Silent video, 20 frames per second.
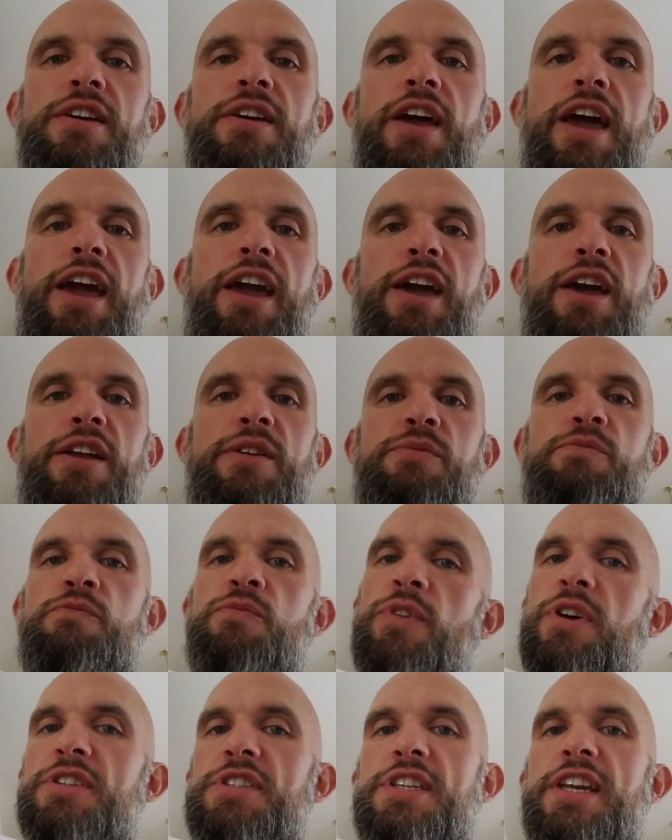and
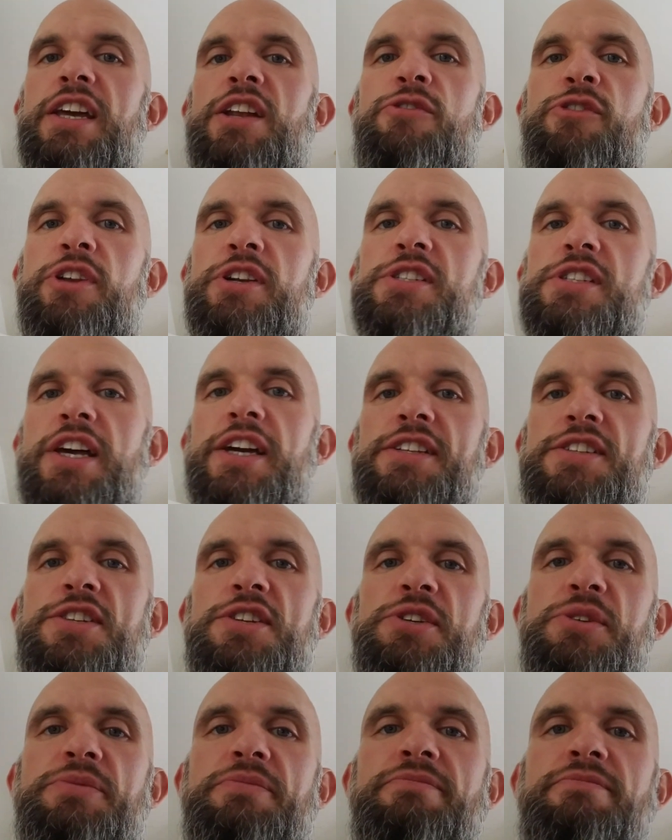i'll see you at a finish line
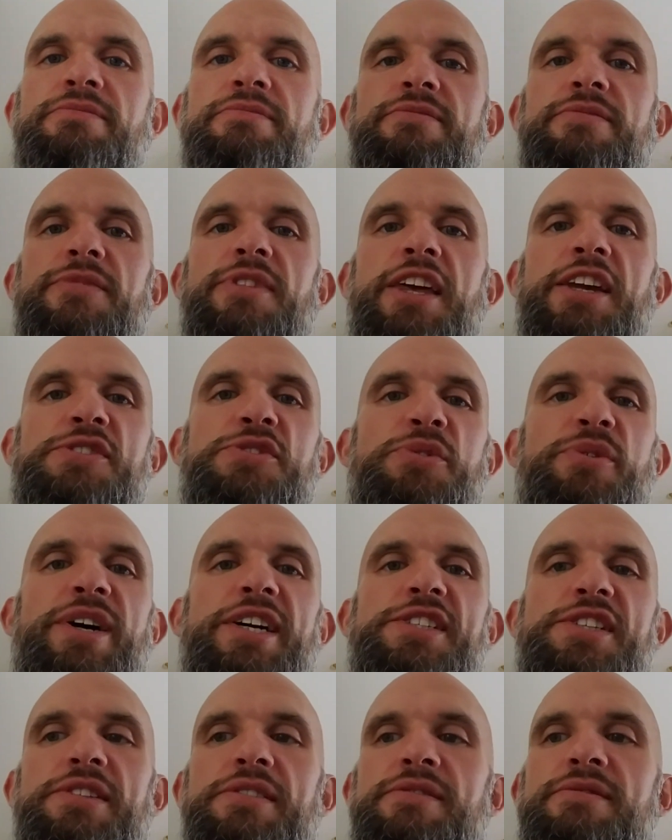soon thanks for
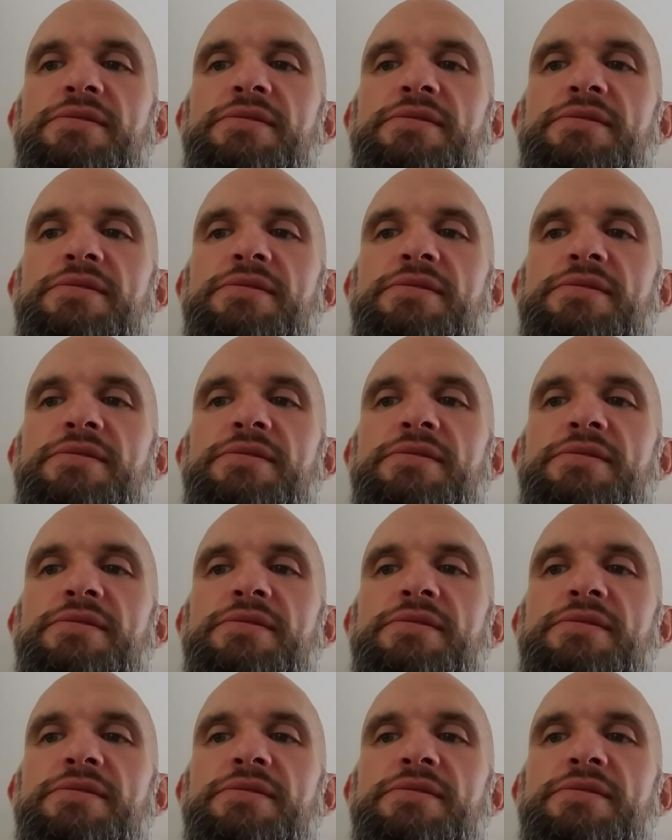watching